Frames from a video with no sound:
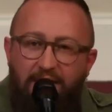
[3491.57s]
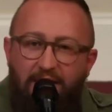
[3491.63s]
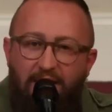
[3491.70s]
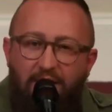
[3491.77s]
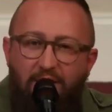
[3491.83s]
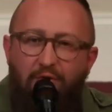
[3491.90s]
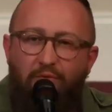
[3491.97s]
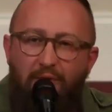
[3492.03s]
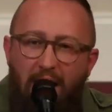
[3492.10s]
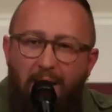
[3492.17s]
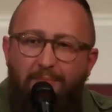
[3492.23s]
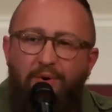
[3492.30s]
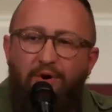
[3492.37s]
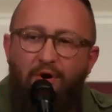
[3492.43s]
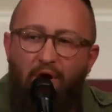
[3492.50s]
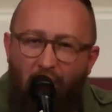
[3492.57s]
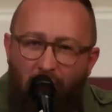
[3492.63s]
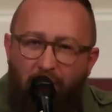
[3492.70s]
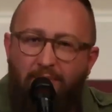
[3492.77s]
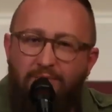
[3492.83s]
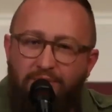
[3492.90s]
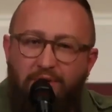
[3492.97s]
you wrap your
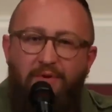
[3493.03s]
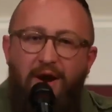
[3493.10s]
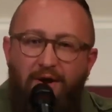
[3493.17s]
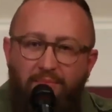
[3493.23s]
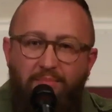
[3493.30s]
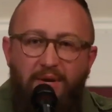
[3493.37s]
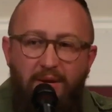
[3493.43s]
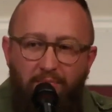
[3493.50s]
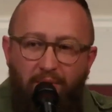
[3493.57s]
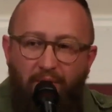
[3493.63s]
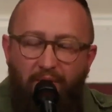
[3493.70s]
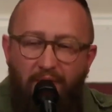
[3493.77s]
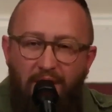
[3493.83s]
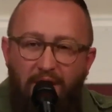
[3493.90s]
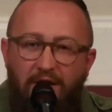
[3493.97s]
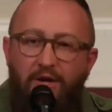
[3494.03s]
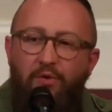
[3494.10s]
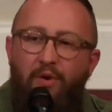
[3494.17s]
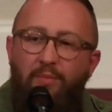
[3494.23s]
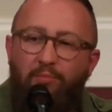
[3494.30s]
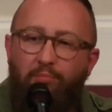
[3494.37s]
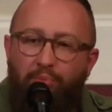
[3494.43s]
arms around people, you
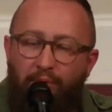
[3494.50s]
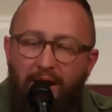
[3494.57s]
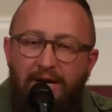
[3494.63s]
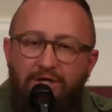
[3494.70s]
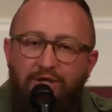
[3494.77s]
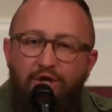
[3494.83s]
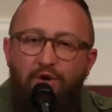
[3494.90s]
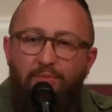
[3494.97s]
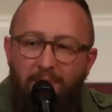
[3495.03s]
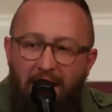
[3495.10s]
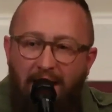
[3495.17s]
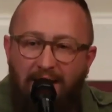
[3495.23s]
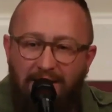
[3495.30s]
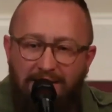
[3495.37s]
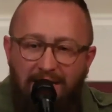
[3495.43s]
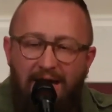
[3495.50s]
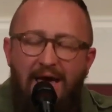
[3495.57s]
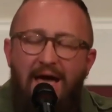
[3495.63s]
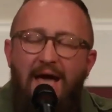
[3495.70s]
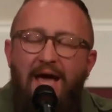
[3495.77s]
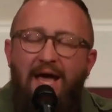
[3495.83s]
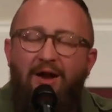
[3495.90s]
embrace humanity
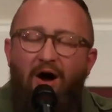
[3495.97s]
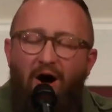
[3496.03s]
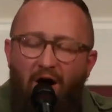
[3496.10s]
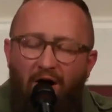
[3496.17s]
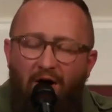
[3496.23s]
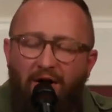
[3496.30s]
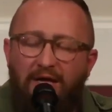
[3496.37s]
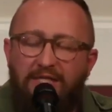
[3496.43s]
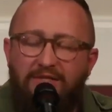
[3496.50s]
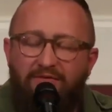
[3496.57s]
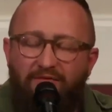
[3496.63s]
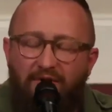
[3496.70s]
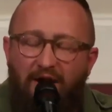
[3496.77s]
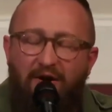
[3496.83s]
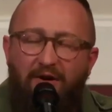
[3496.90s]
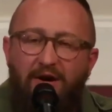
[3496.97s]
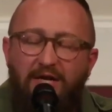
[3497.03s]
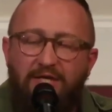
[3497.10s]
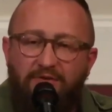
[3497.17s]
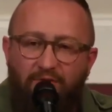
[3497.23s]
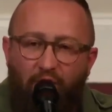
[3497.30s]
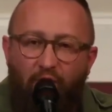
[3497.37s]
in all its
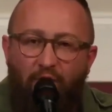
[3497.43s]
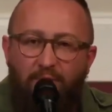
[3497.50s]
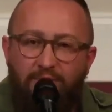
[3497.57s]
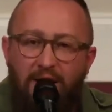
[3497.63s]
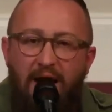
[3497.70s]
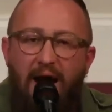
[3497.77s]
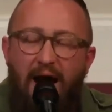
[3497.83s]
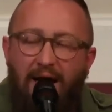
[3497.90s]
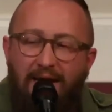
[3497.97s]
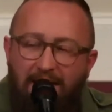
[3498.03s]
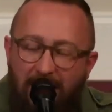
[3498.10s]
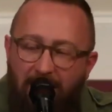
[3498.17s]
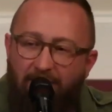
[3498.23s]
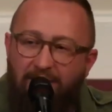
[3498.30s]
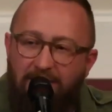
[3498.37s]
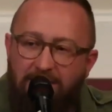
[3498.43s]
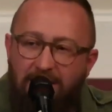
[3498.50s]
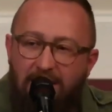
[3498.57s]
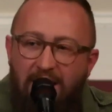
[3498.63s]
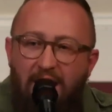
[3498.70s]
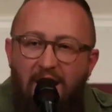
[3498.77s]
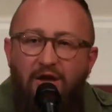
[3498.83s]
various forms, I
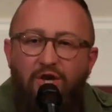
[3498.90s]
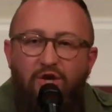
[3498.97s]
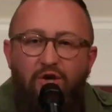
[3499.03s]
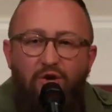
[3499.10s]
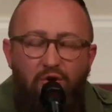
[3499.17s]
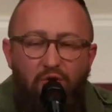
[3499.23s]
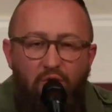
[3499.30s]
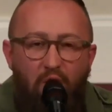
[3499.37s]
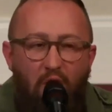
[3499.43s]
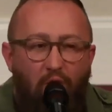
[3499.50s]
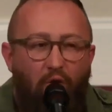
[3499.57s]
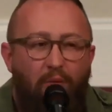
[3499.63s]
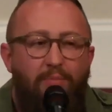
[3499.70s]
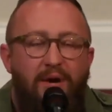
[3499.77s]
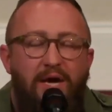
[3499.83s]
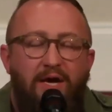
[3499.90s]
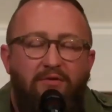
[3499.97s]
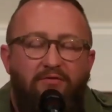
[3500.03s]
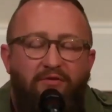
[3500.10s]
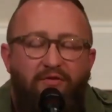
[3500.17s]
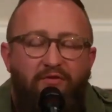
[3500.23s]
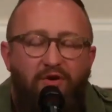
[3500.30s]
guarantee you will be
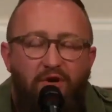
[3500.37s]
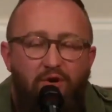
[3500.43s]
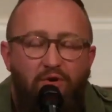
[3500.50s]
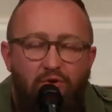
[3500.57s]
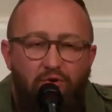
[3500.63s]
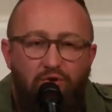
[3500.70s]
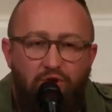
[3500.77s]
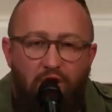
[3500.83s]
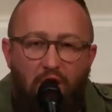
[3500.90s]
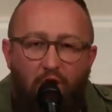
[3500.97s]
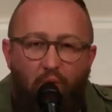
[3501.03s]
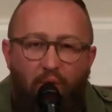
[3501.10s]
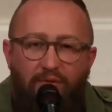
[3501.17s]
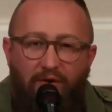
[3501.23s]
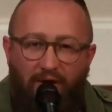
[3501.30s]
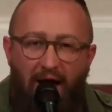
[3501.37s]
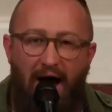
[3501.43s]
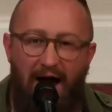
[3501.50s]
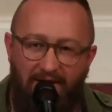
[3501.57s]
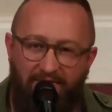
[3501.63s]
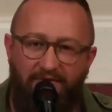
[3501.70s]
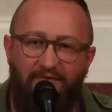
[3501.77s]
infused with
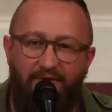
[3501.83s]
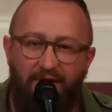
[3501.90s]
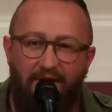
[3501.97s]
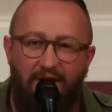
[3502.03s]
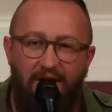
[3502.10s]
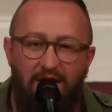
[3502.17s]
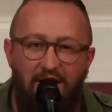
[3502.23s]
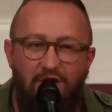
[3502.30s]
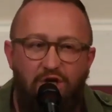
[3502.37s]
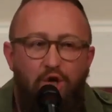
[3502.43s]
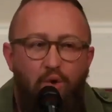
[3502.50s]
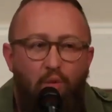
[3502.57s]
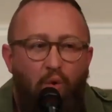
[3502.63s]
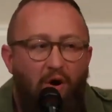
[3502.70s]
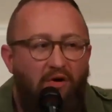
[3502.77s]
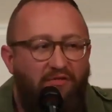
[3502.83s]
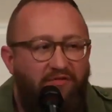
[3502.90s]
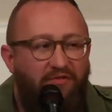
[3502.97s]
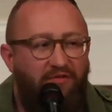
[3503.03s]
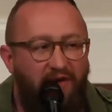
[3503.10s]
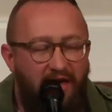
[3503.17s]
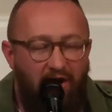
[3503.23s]
life. You will
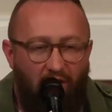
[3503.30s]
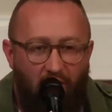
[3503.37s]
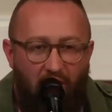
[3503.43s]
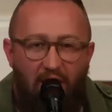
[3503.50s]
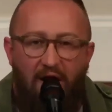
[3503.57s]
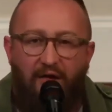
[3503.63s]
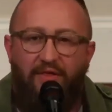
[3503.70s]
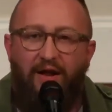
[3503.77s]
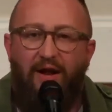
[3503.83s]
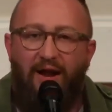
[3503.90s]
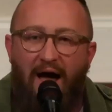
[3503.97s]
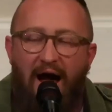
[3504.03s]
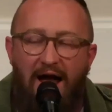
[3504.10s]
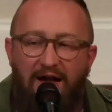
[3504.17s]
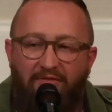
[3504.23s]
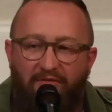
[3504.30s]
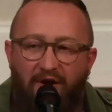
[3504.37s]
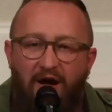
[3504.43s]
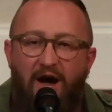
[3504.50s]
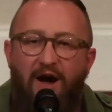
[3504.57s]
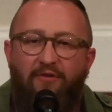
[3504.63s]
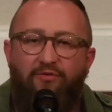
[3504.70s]
feel the life
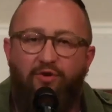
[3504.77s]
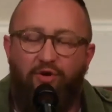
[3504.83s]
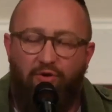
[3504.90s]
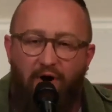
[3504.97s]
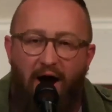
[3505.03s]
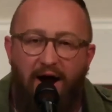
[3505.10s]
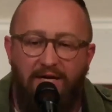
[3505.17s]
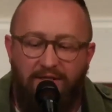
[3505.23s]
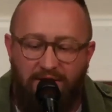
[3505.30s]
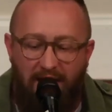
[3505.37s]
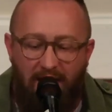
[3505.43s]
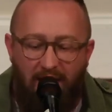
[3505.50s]
of Christ